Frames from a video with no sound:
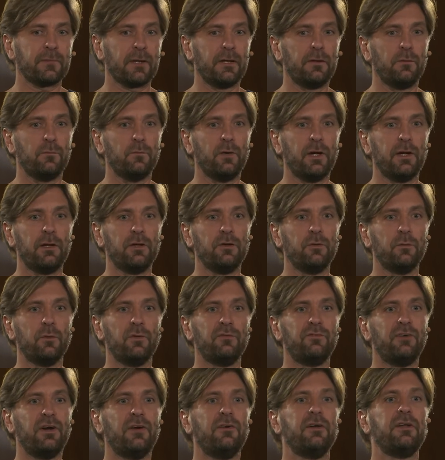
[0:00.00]
where you were
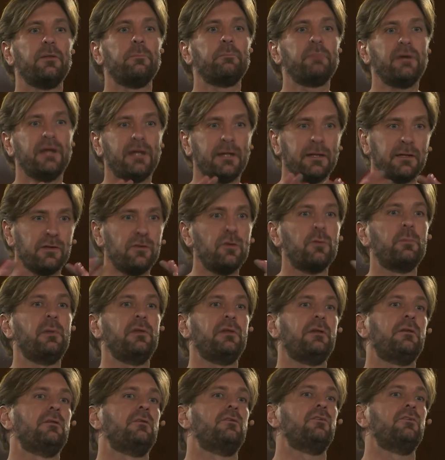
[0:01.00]
very dependent,